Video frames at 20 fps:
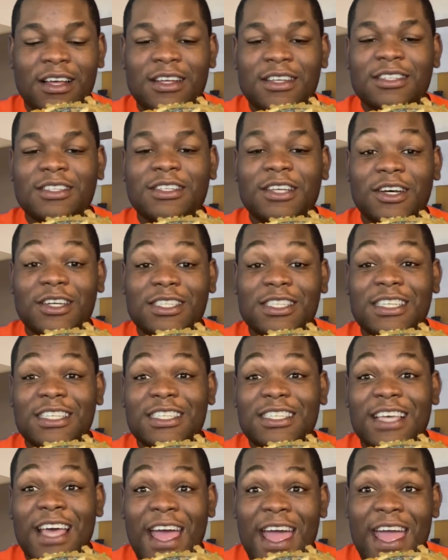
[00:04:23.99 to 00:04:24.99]
So
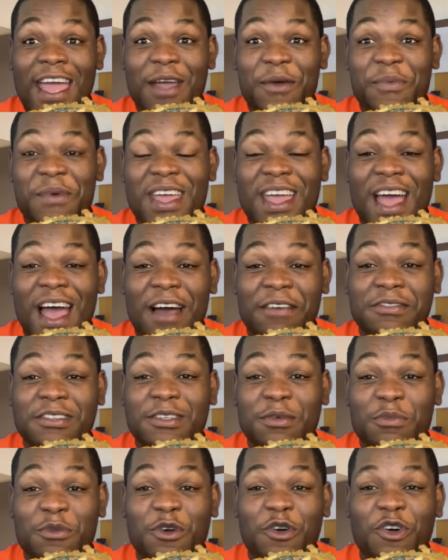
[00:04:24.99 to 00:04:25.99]
today we have
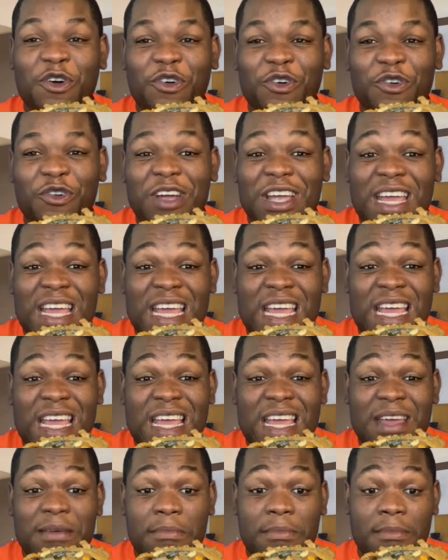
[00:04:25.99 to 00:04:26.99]
some
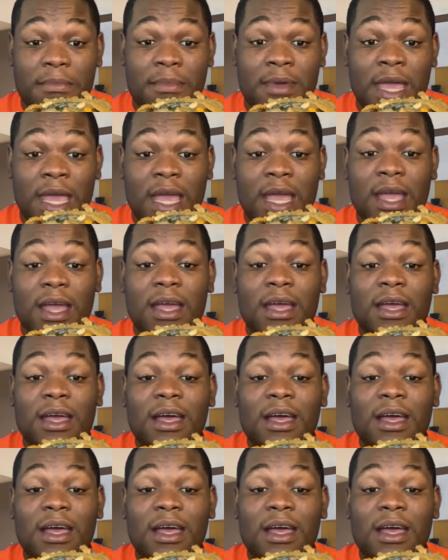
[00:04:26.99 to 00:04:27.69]
creamy